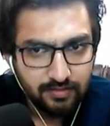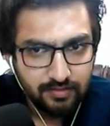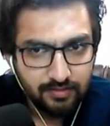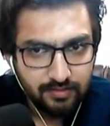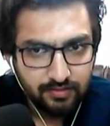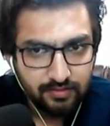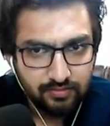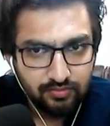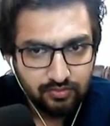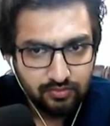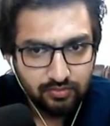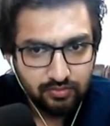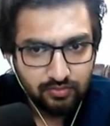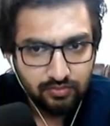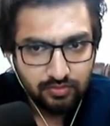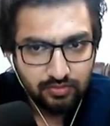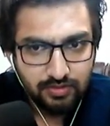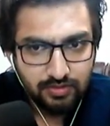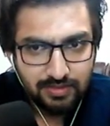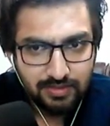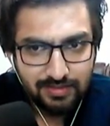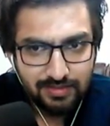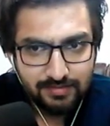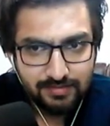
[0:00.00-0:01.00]
So
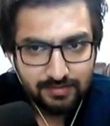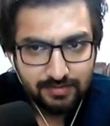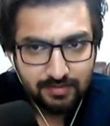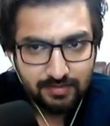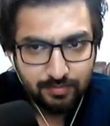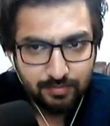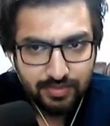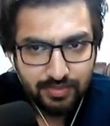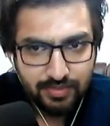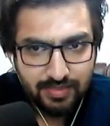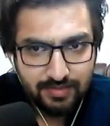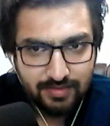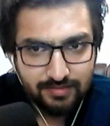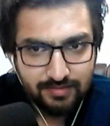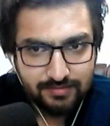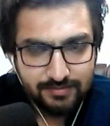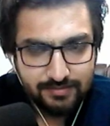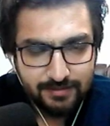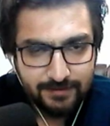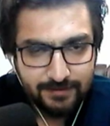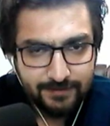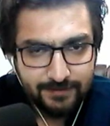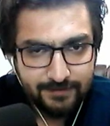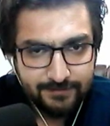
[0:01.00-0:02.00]
let's say the price
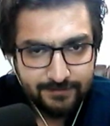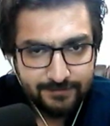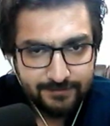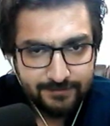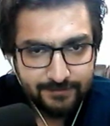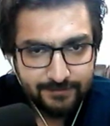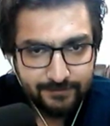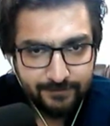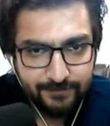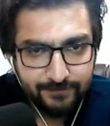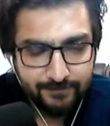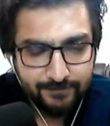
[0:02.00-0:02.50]
is